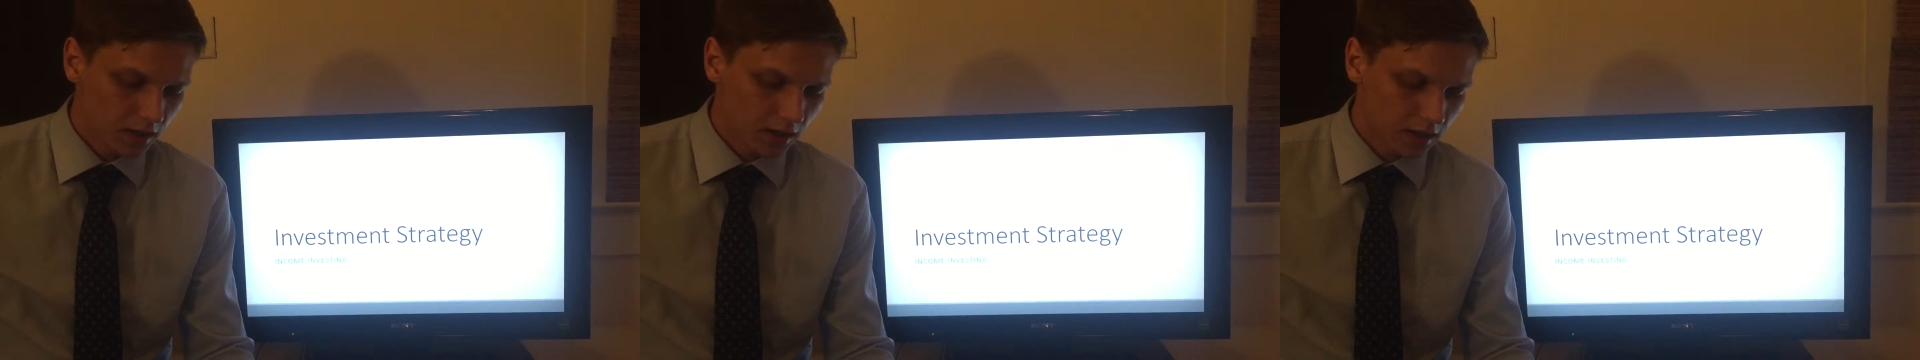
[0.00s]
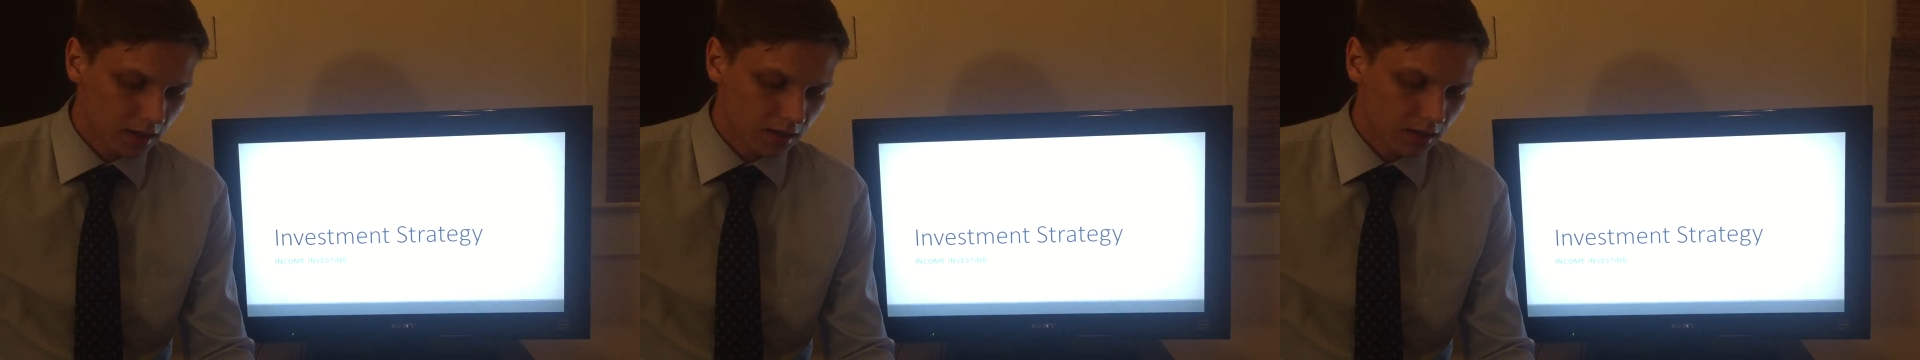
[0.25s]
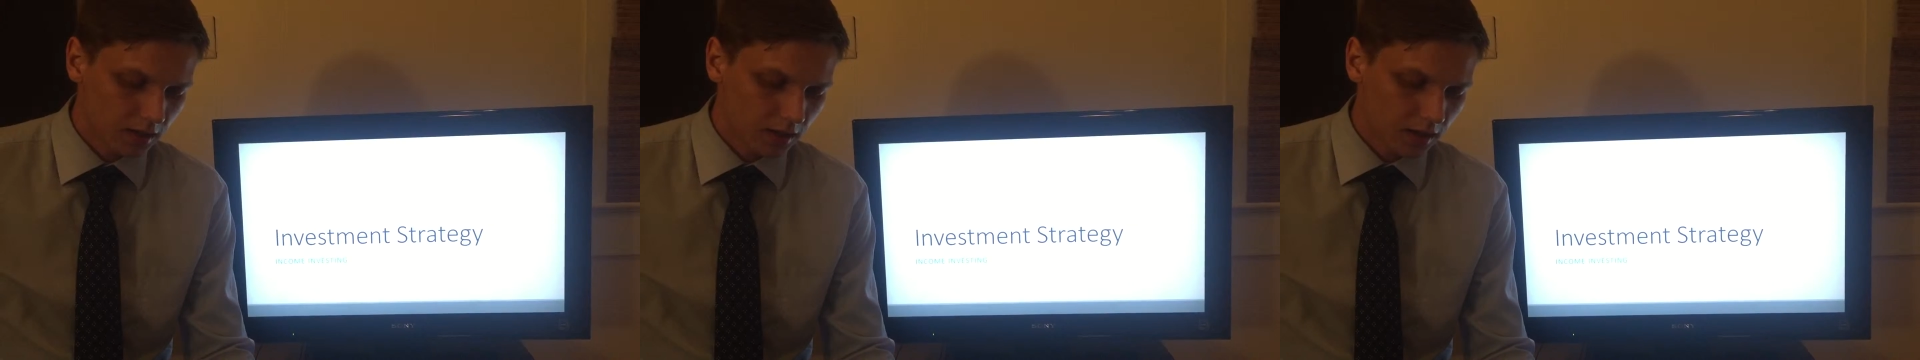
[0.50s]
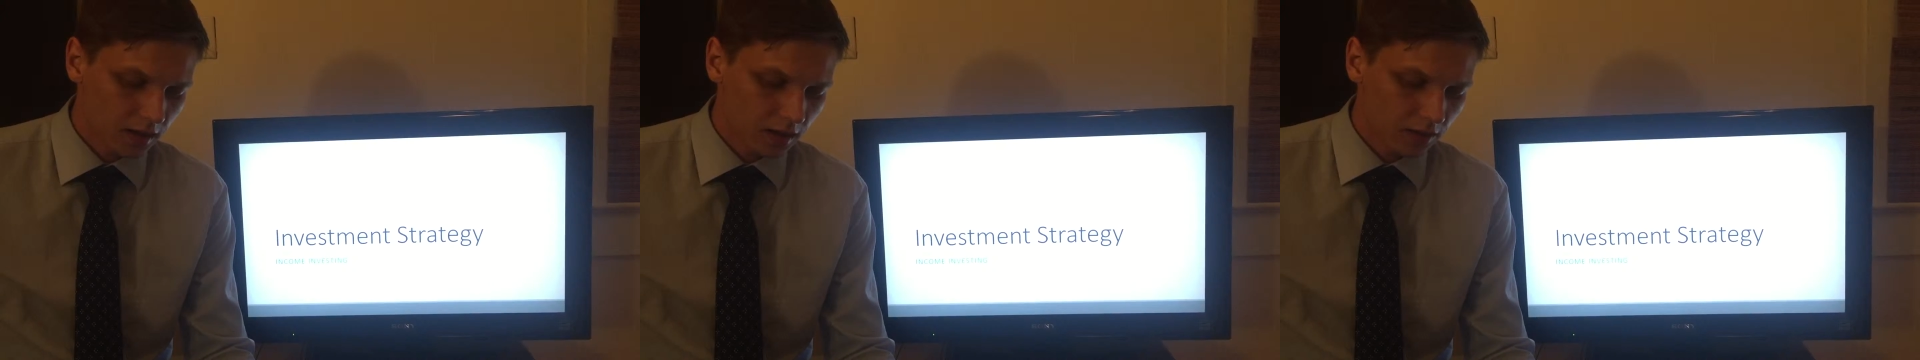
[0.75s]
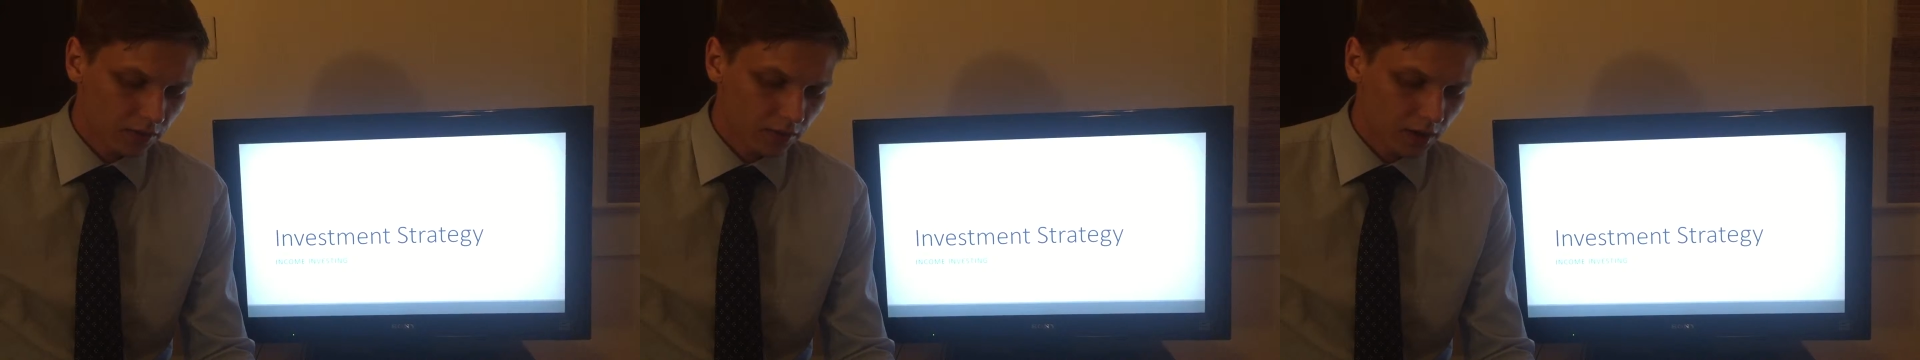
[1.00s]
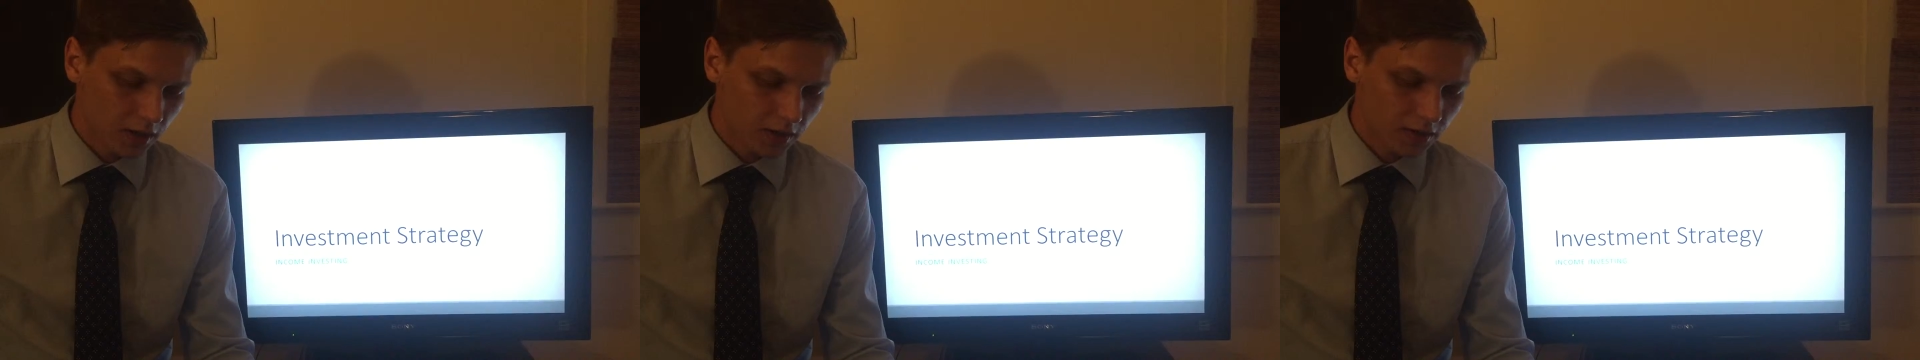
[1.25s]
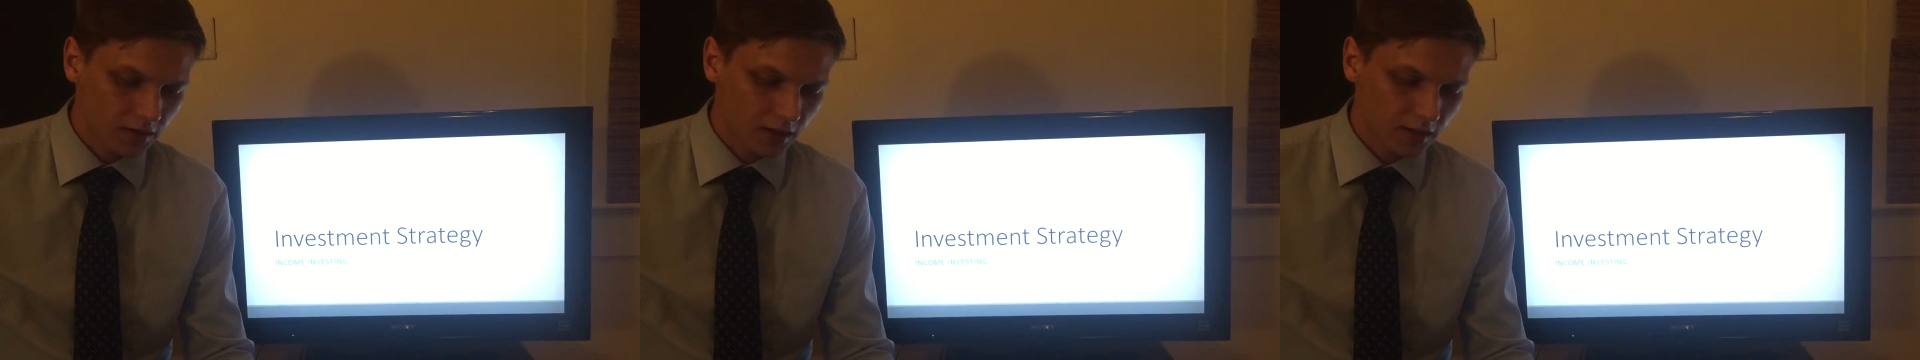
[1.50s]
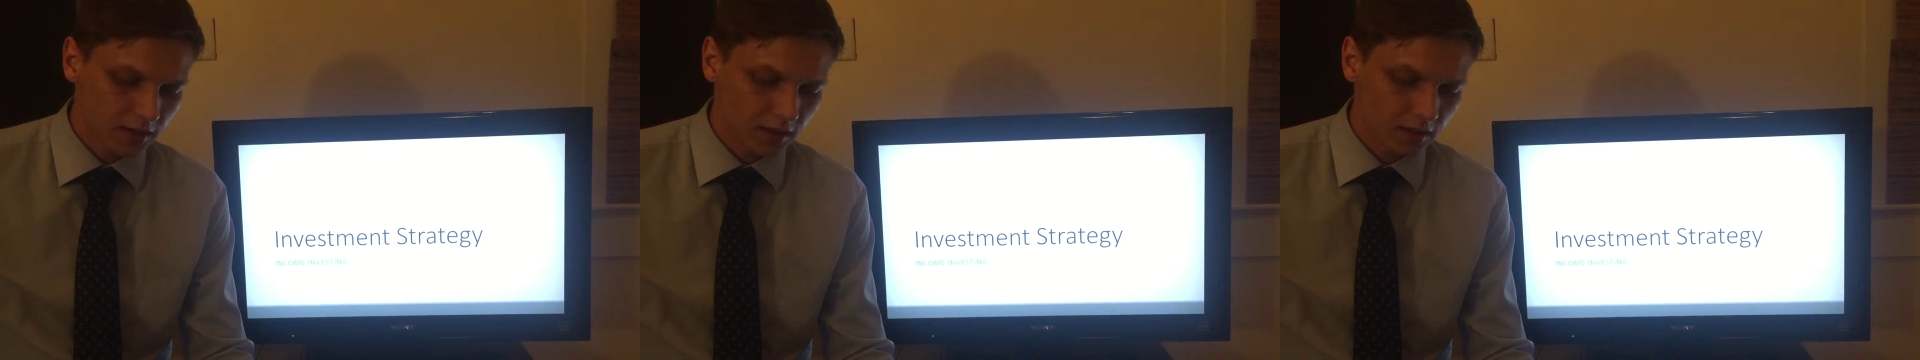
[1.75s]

and that have steadily